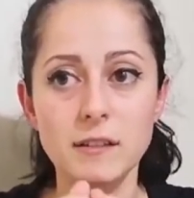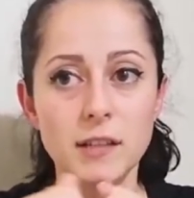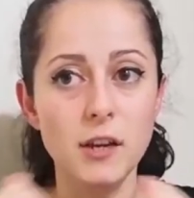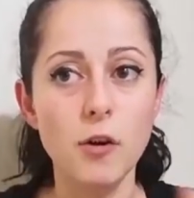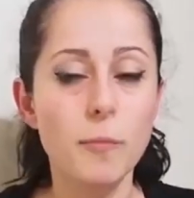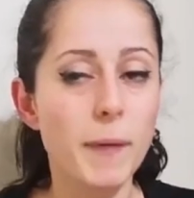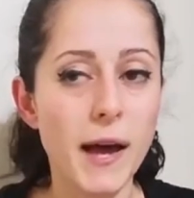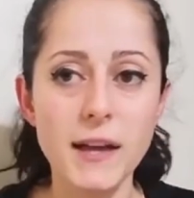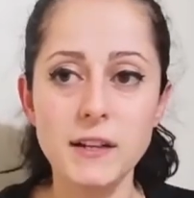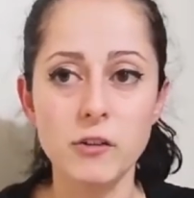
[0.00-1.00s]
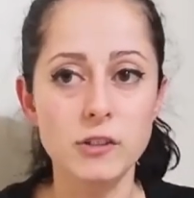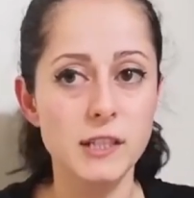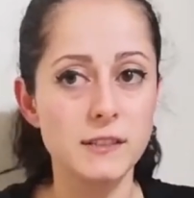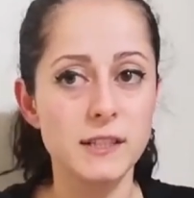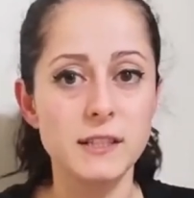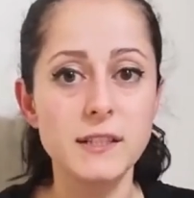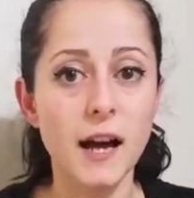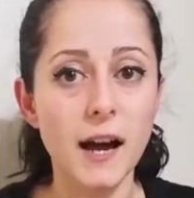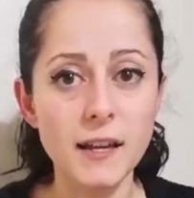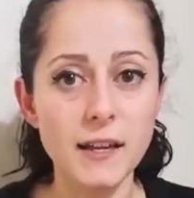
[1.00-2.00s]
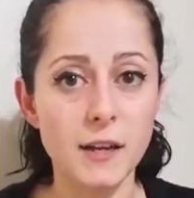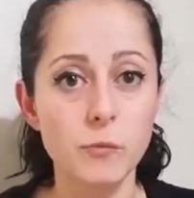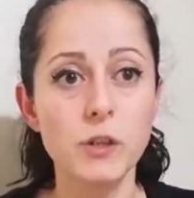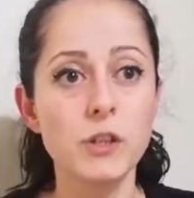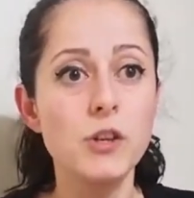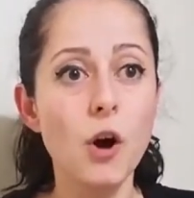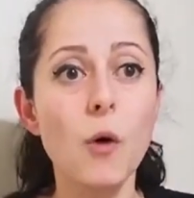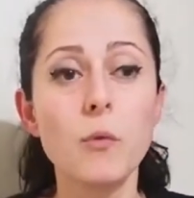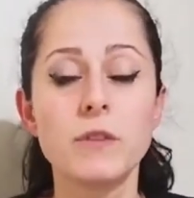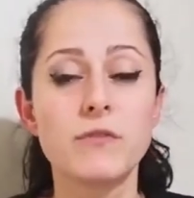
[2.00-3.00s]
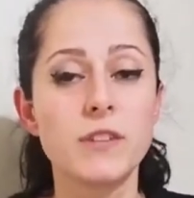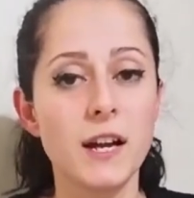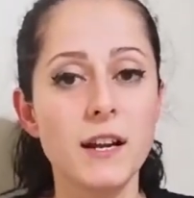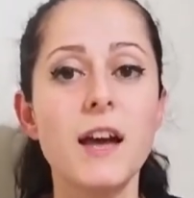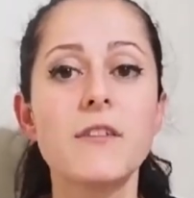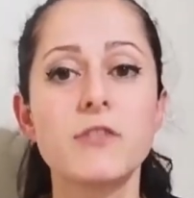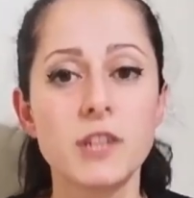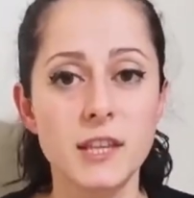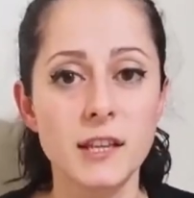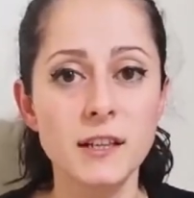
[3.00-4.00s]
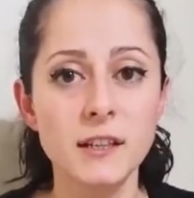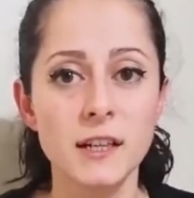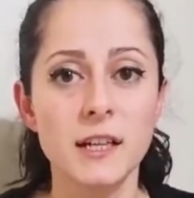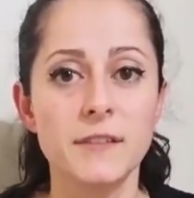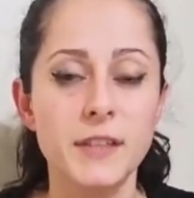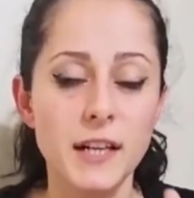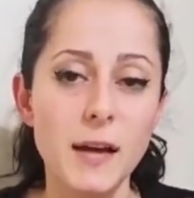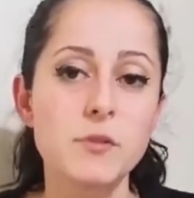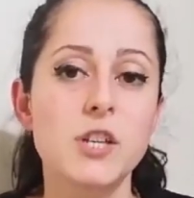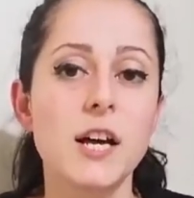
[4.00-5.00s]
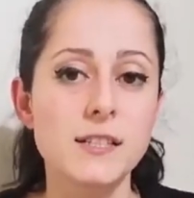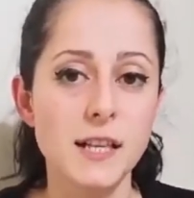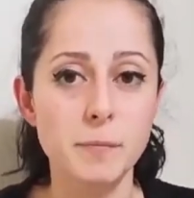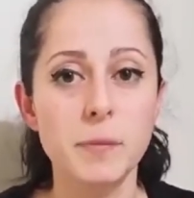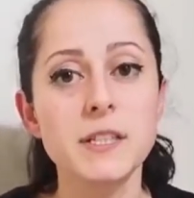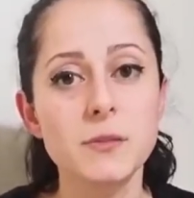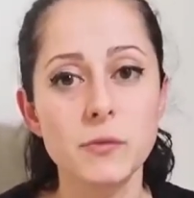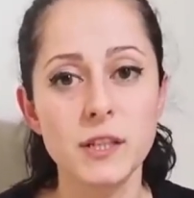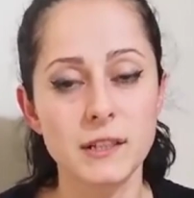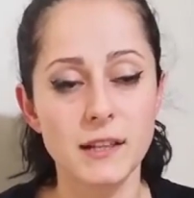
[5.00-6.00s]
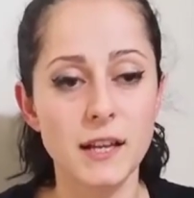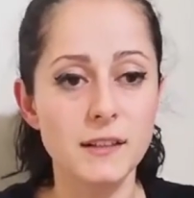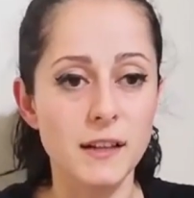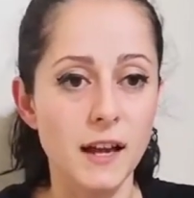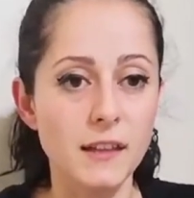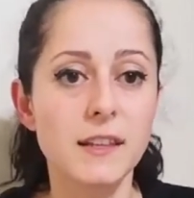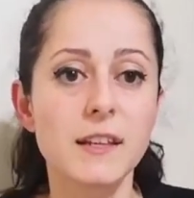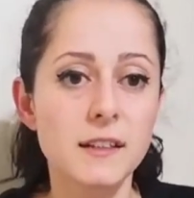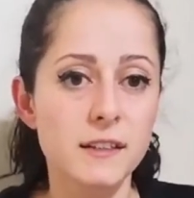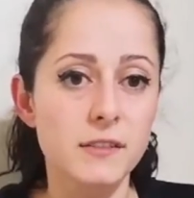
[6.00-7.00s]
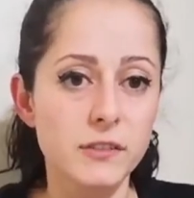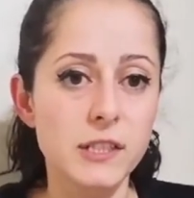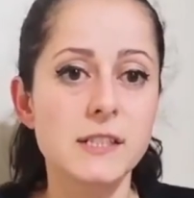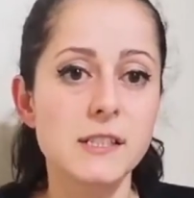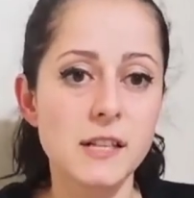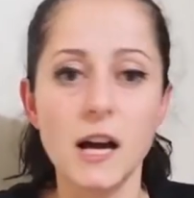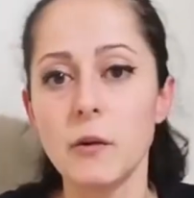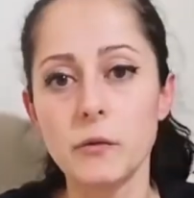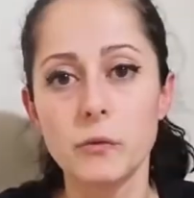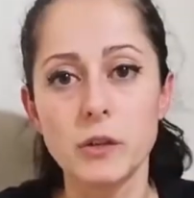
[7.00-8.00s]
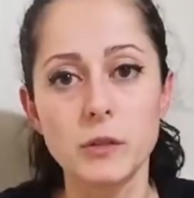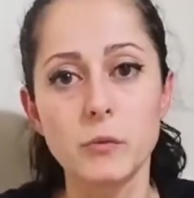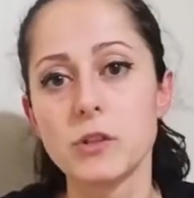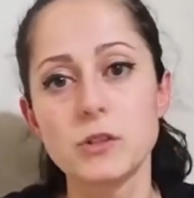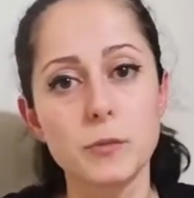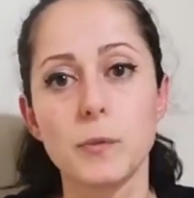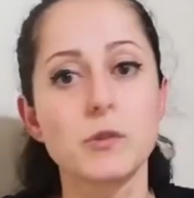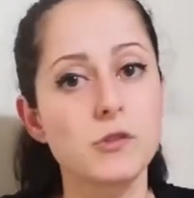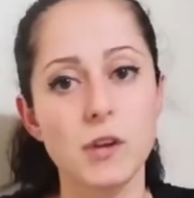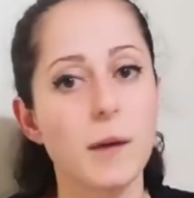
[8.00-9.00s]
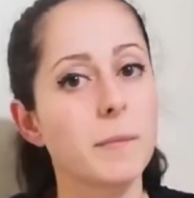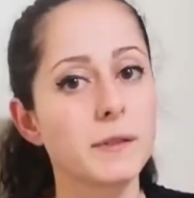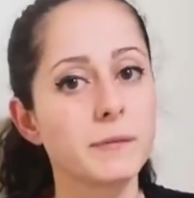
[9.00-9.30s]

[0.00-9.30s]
go bad or then they die and we know we've done everything, then I'm just at peace with it, and I think this is how it was supposed to happen.